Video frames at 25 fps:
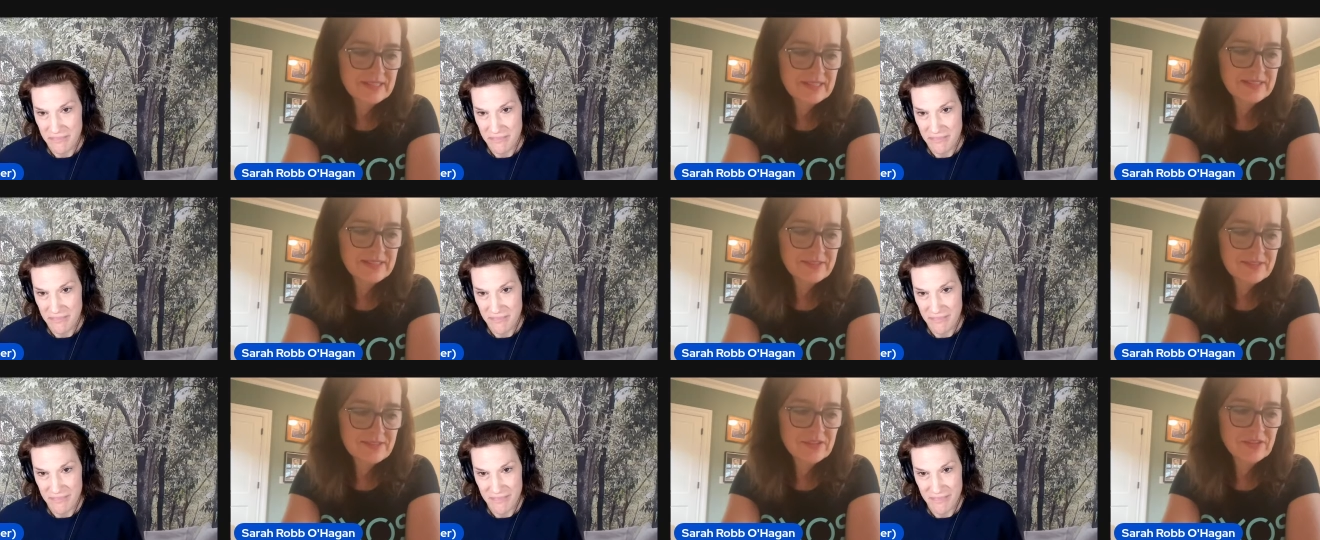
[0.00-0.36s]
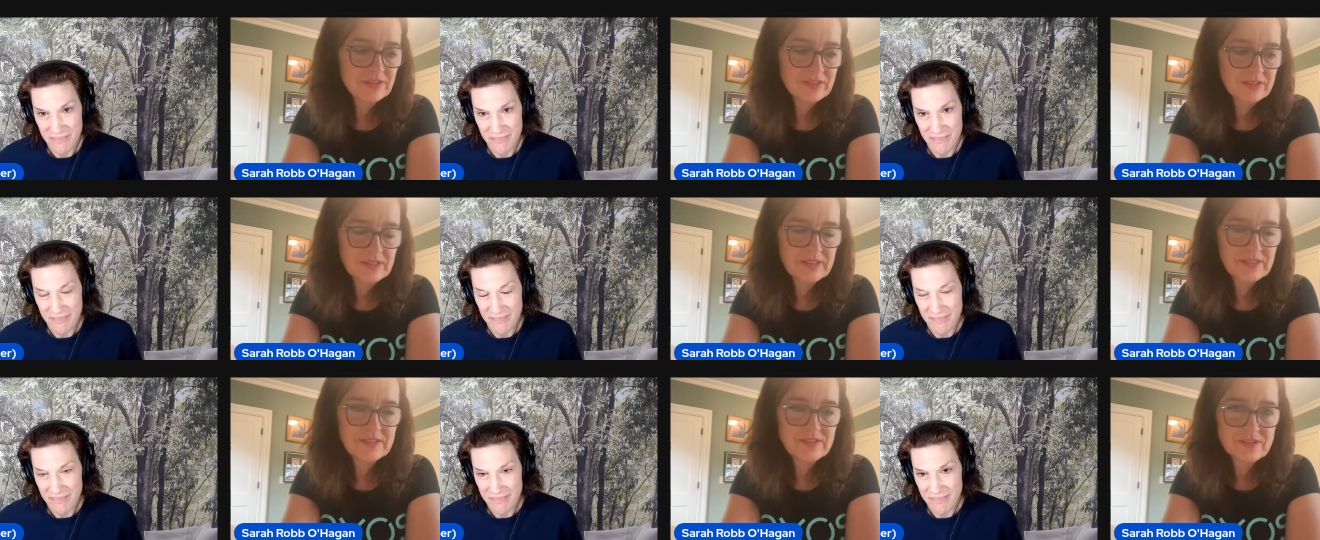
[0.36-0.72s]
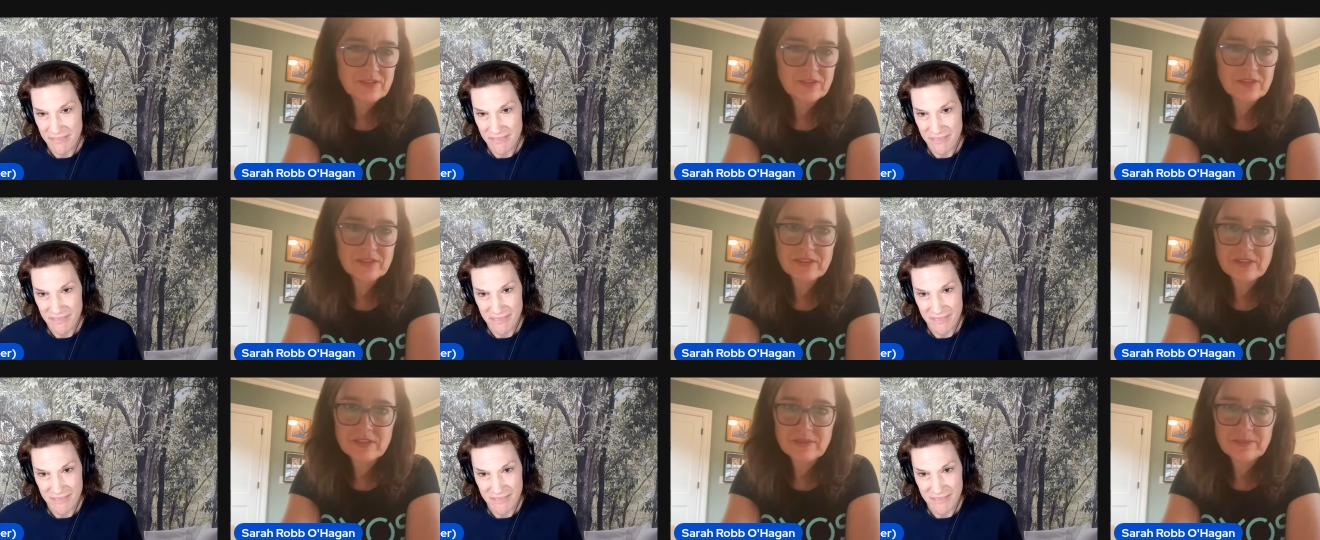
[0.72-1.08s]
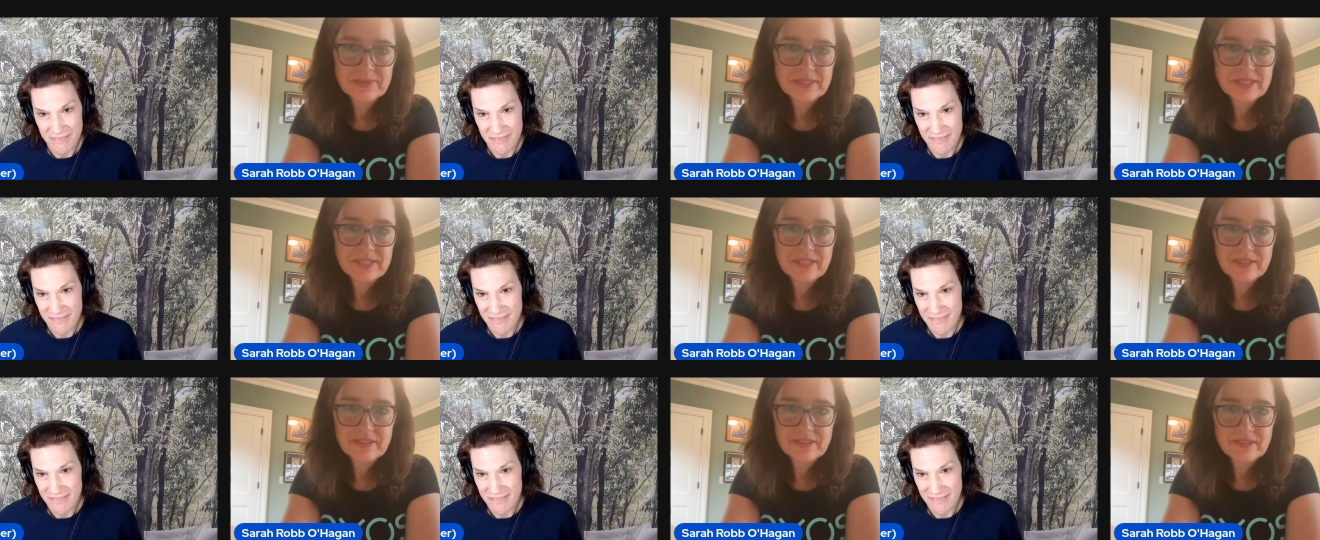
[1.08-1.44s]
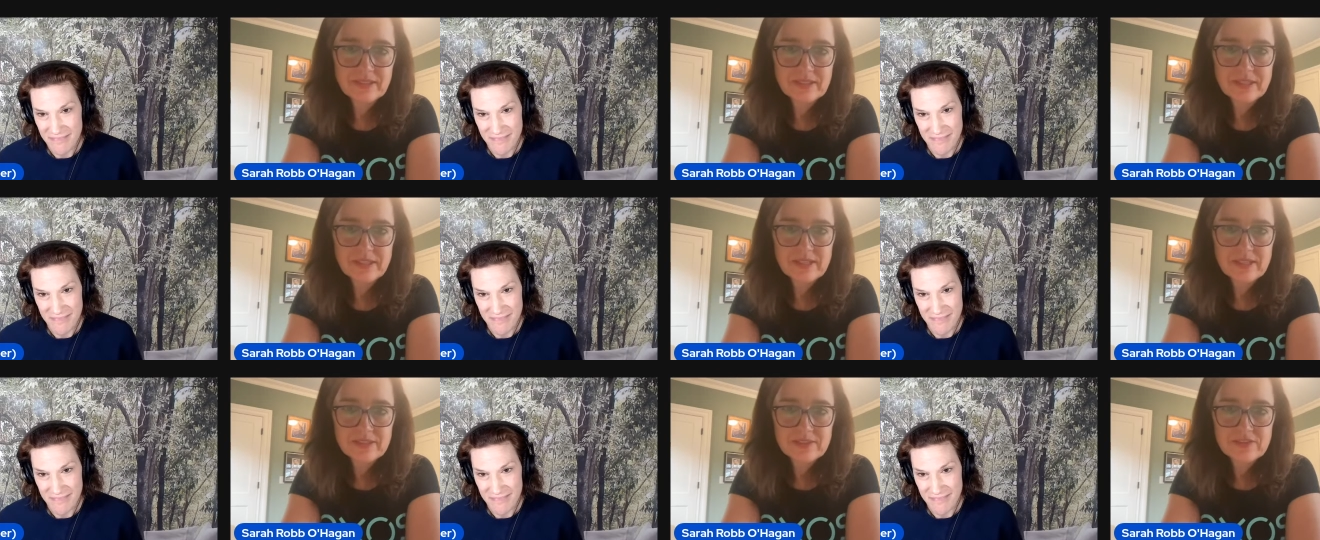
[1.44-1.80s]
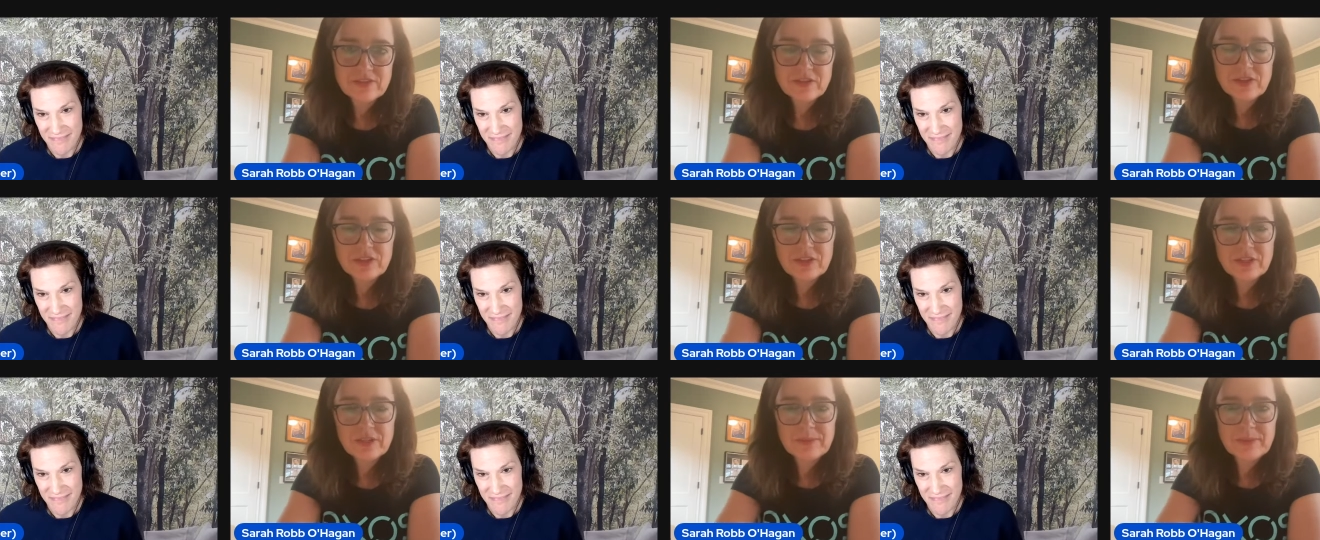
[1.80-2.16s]
Speaker 1: that's not it's not going to be
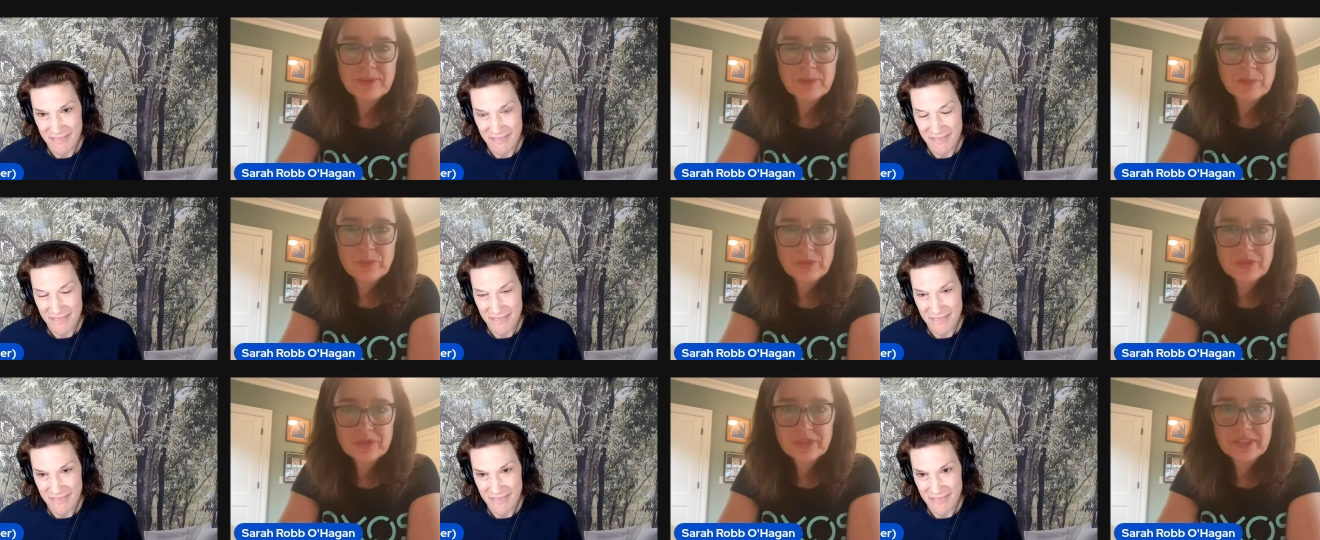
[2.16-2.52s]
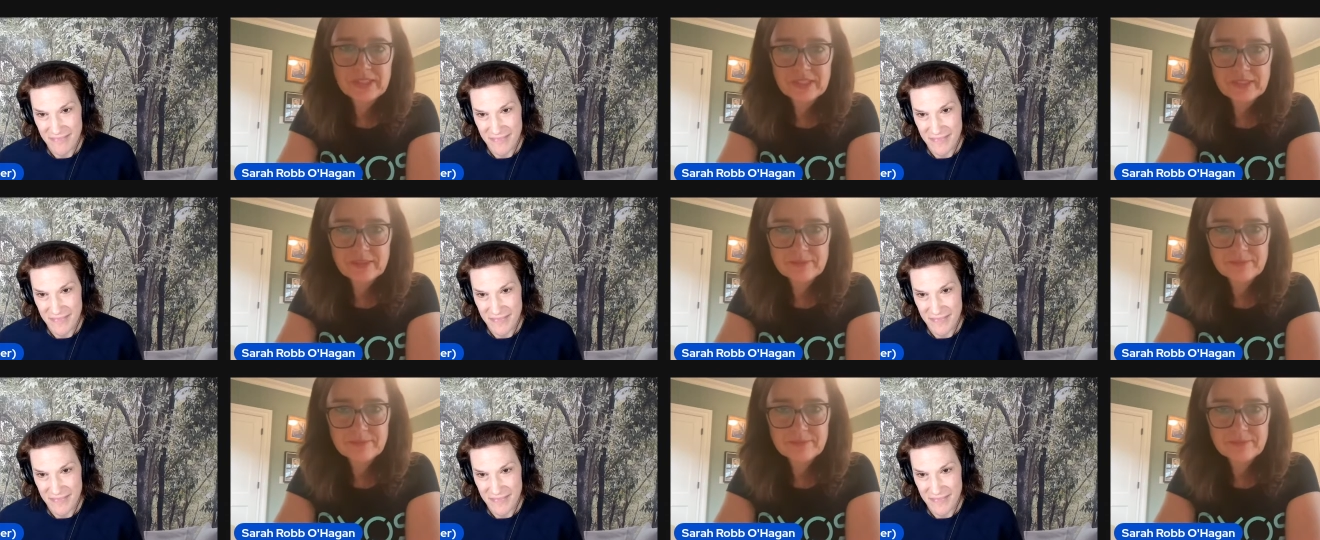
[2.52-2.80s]
it's not going to be working.